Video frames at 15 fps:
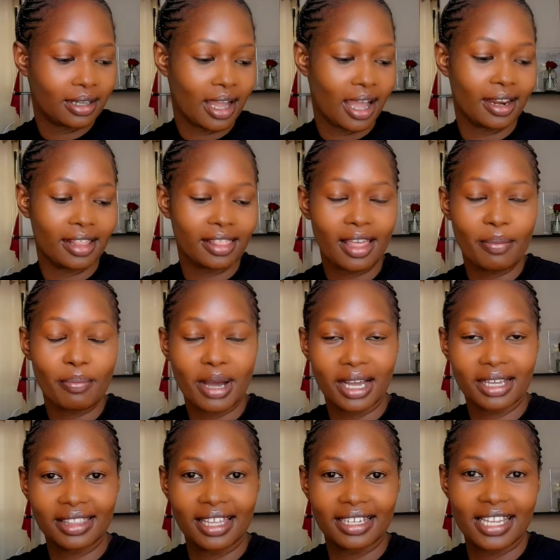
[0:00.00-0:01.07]
Another
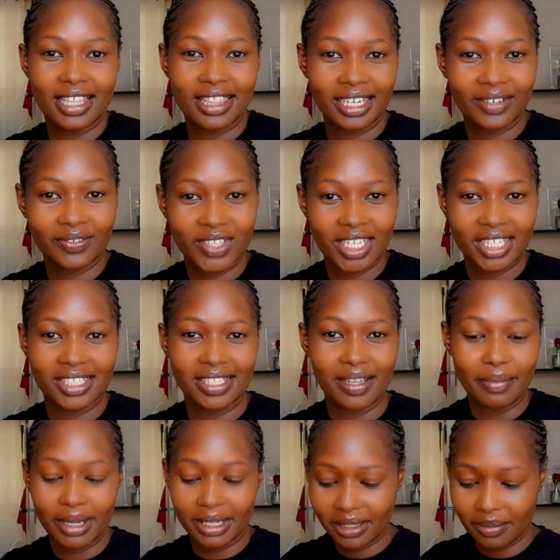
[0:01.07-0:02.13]
bag that I thrifted is a
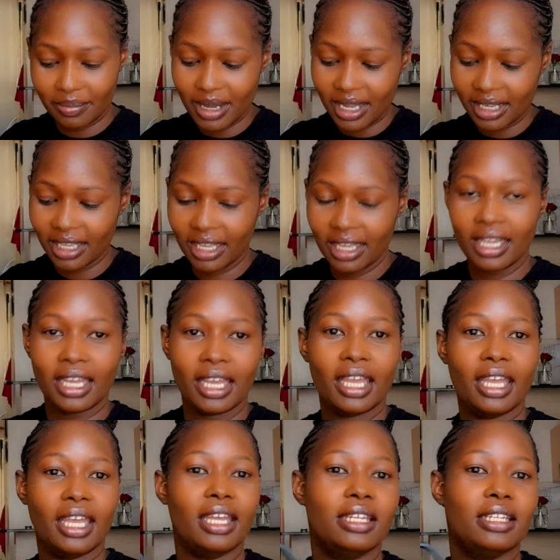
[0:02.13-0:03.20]
monkey bag.
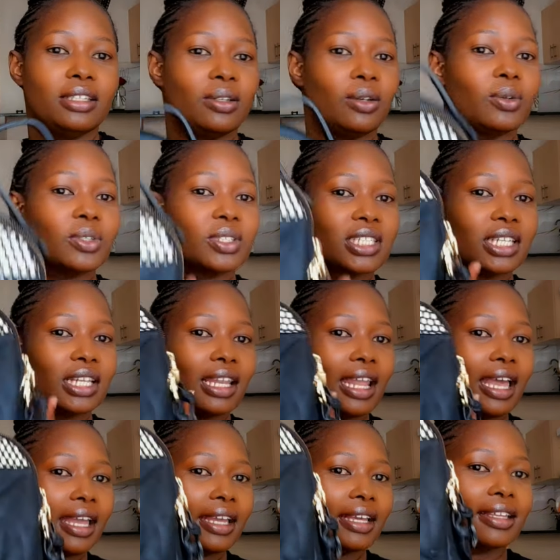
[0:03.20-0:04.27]
And it looks
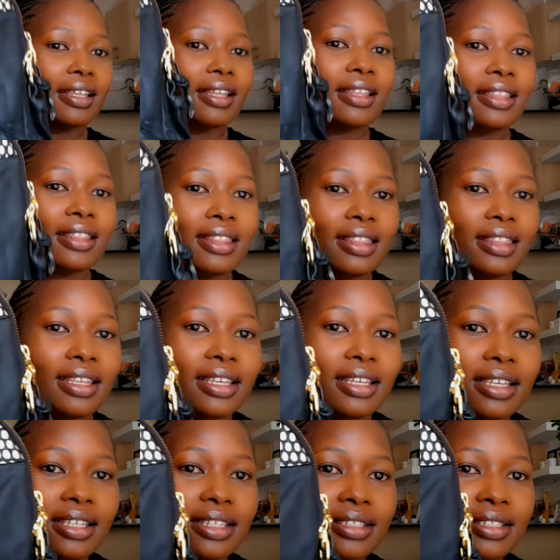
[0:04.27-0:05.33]
like
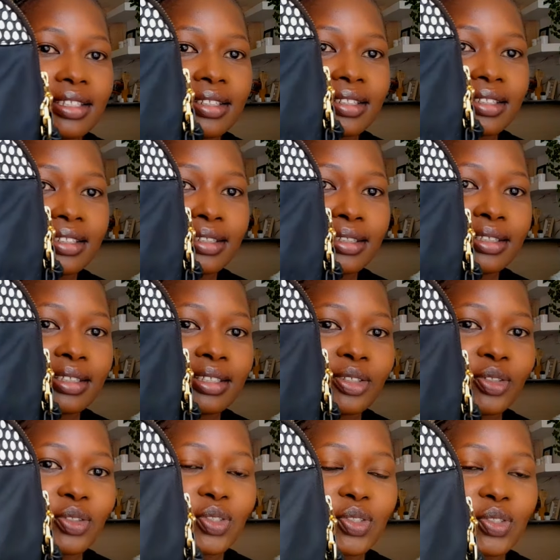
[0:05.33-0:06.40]
this.
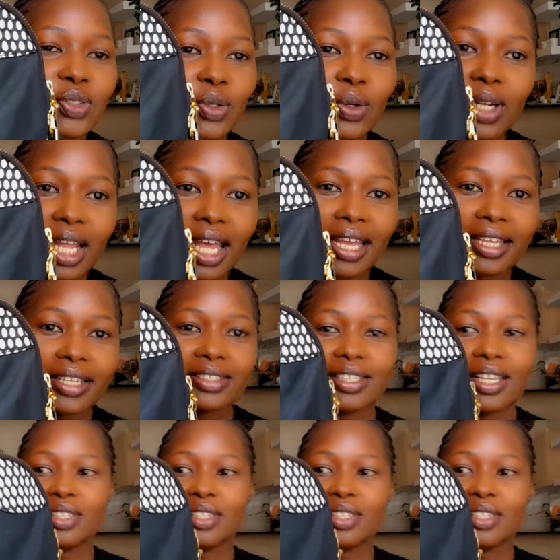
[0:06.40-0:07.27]
So nice.